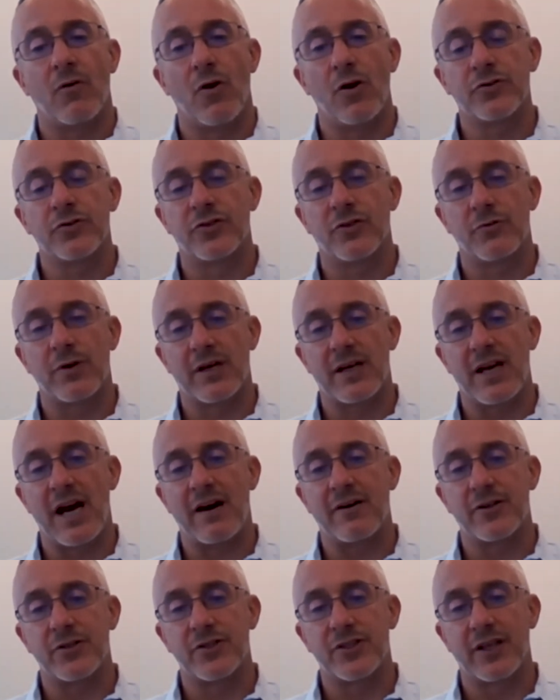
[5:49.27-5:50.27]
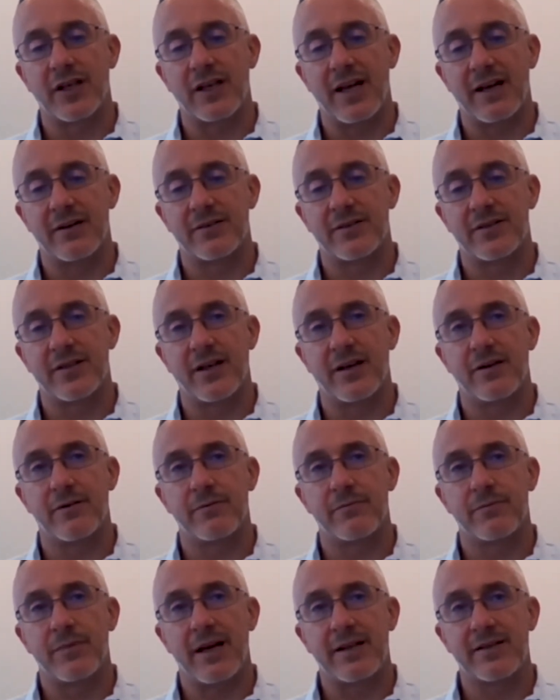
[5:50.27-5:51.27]
Also acknowledging
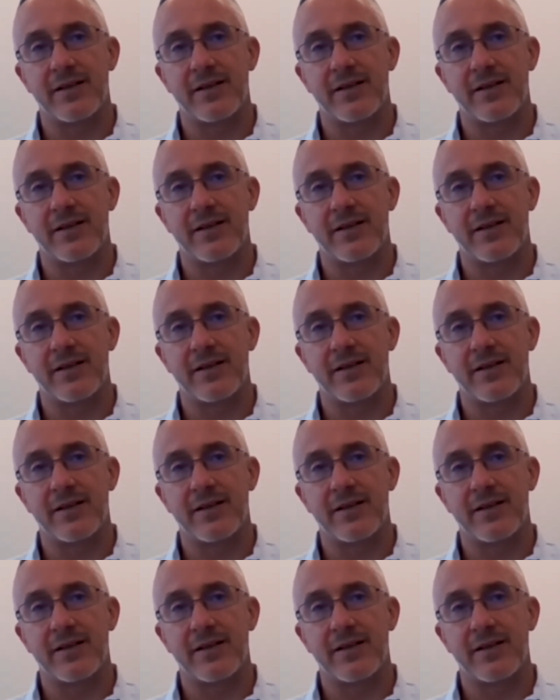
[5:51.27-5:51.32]
that